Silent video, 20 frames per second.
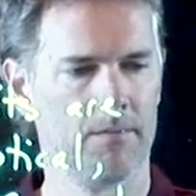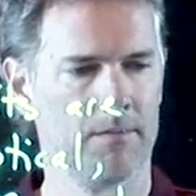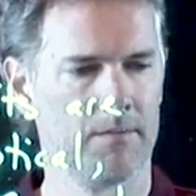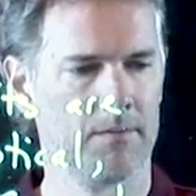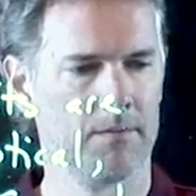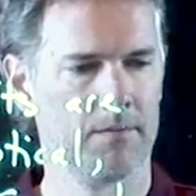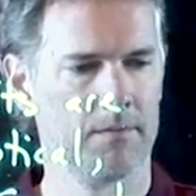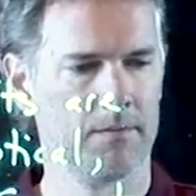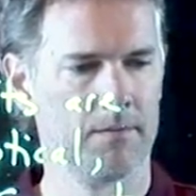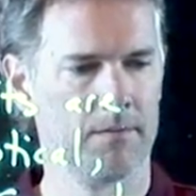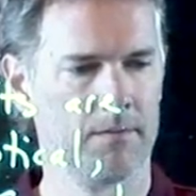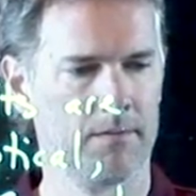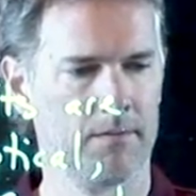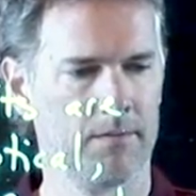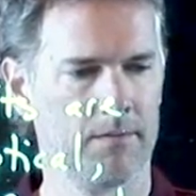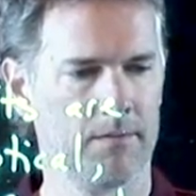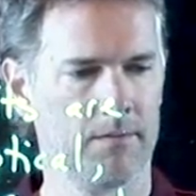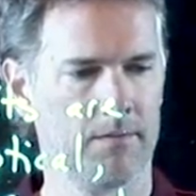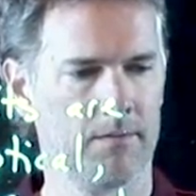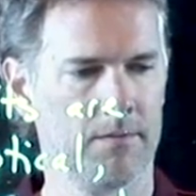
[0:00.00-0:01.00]

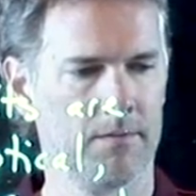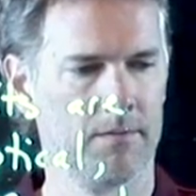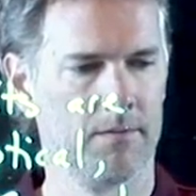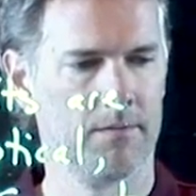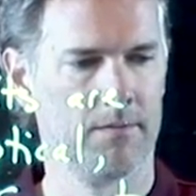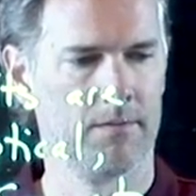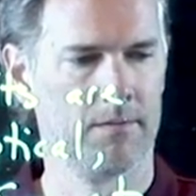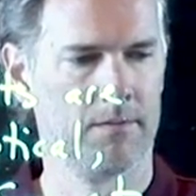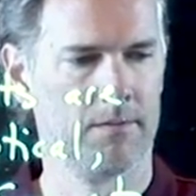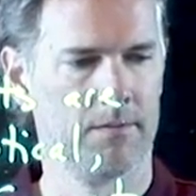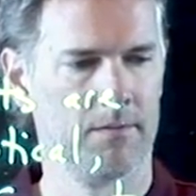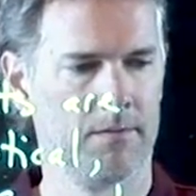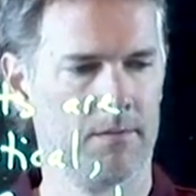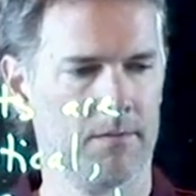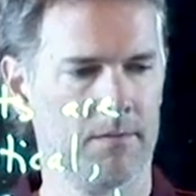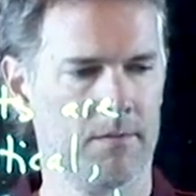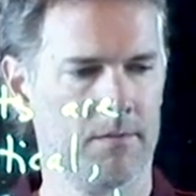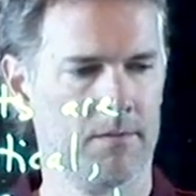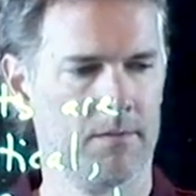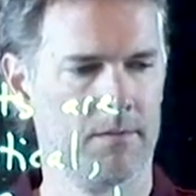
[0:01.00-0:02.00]

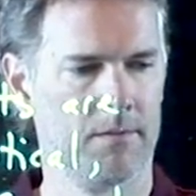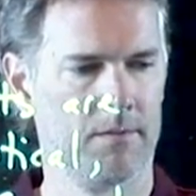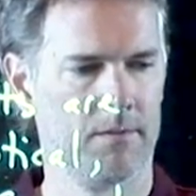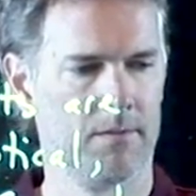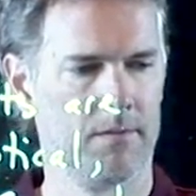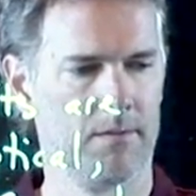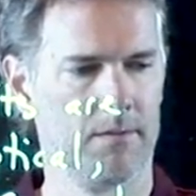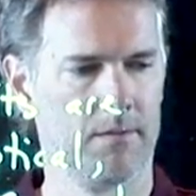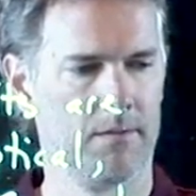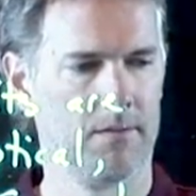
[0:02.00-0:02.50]
(silence)